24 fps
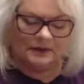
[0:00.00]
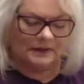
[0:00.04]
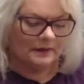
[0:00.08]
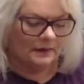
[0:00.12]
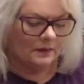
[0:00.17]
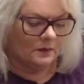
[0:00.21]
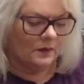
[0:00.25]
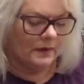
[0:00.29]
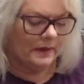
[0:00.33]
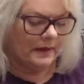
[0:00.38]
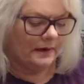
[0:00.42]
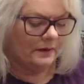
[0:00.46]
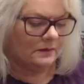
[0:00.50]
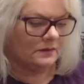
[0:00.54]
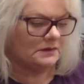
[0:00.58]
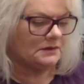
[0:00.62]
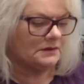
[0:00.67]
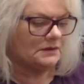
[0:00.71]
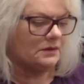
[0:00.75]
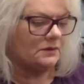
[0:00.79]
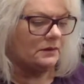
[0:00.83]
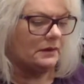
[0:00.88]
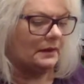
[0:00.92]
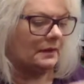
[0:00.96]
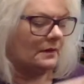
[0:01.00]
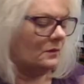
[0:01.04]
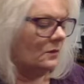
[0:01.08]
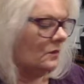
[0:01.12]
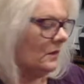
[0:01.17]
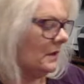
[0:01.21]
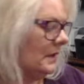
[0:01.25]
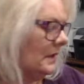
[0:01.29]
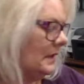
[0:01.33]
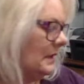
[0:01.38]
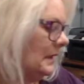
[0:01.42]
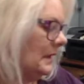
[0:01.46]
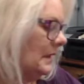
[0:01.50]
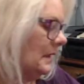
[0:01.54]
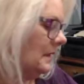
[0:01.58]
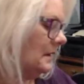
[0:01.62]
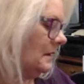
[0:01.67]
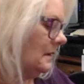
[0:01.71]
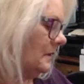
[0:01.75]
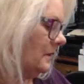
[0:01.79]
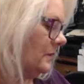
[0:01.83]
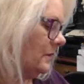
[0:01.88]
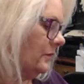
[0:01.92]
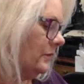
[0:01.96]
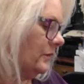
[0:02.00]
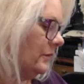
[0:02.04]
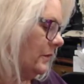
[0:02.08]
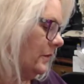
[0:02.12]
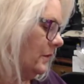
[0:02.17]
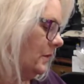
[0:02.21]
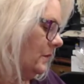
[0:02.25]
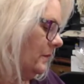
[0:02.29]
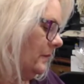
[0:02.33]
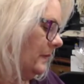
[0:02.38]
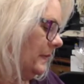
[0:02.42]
the way I was doing the one in group.